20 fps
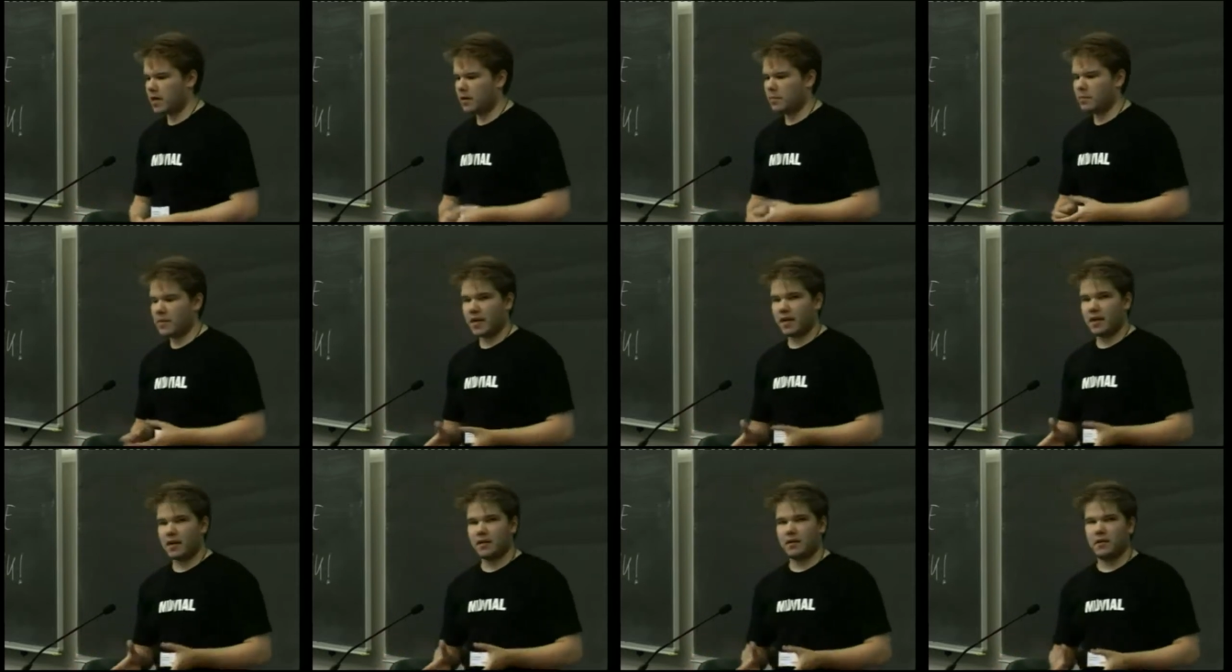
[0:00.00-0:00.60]

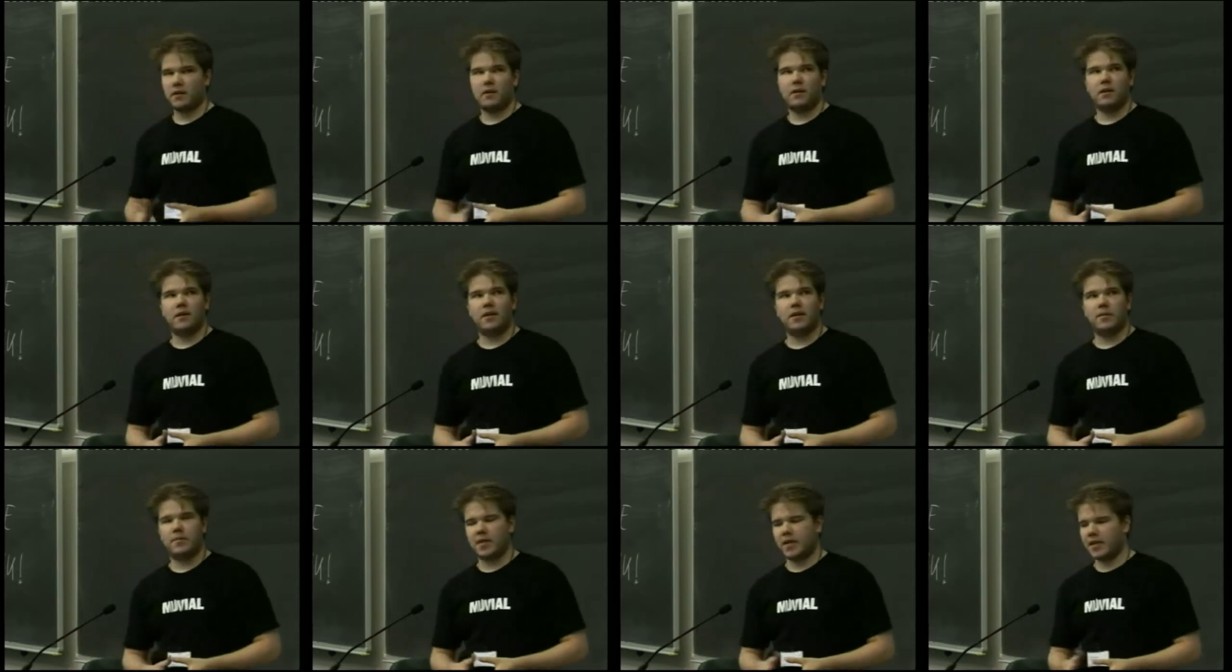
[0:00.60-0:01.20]
many other
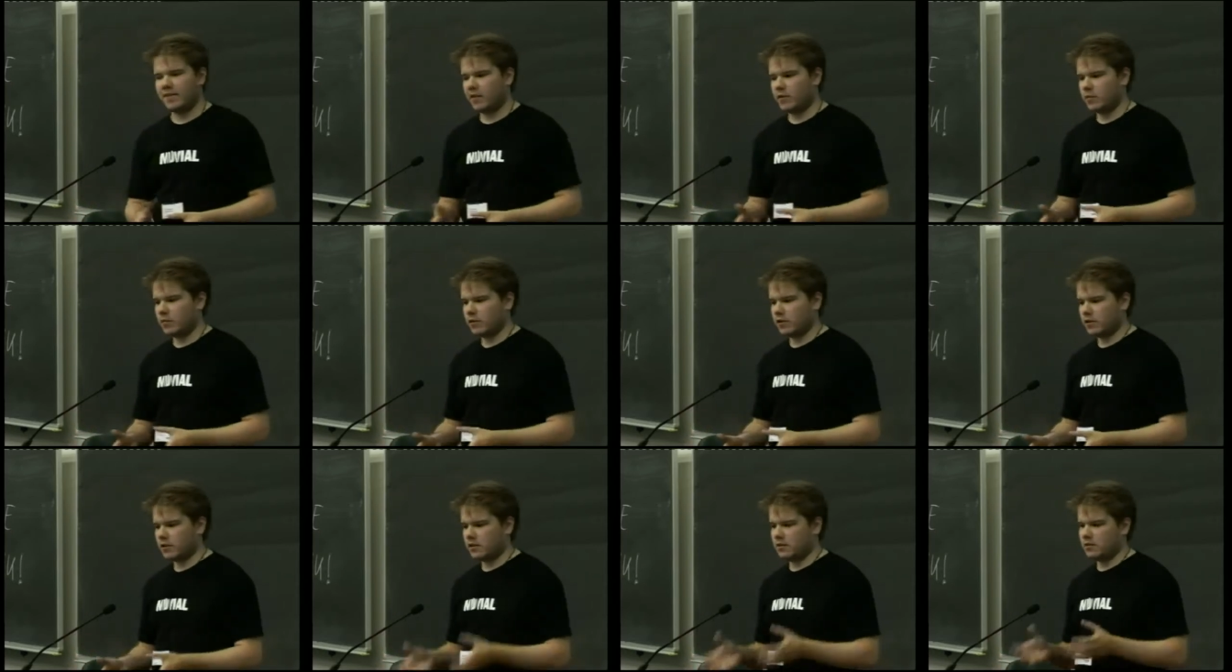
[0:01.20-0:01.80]
Debian
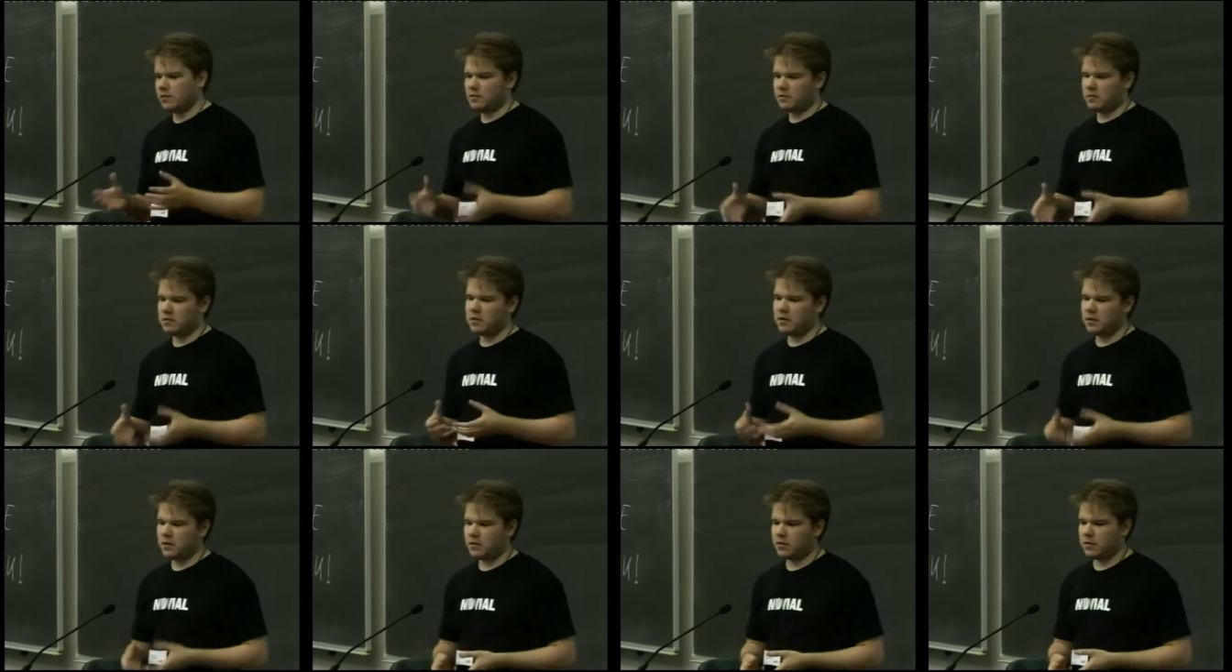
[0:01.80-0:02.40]
developers
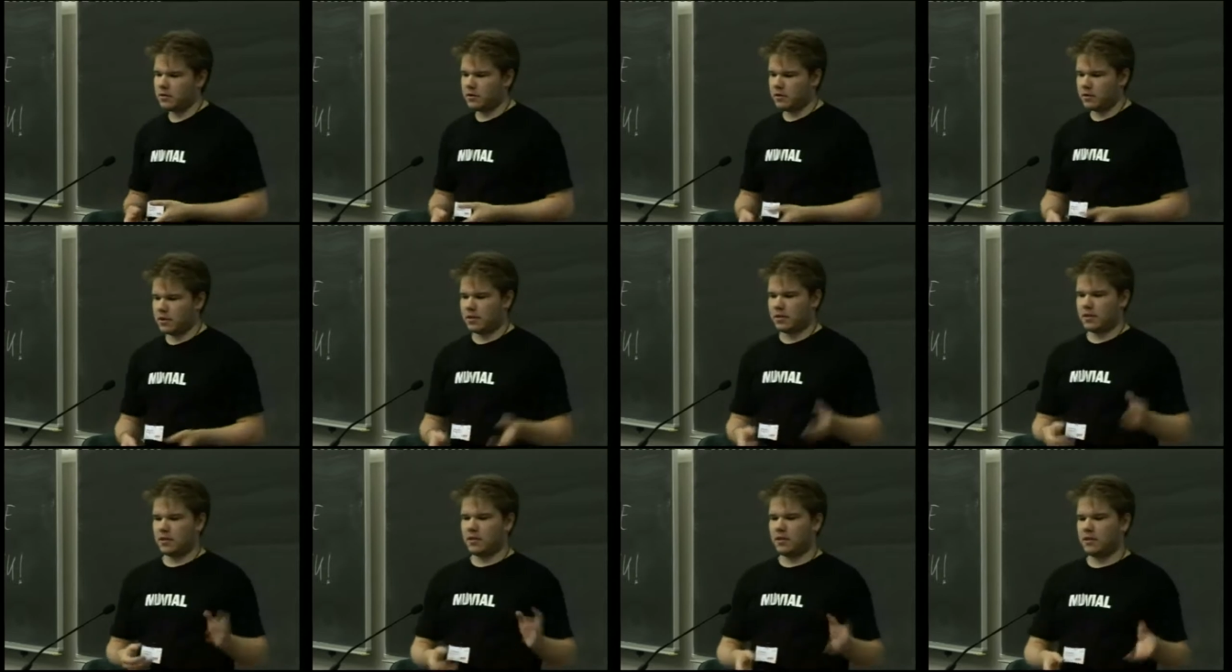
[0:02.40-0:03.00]
to know that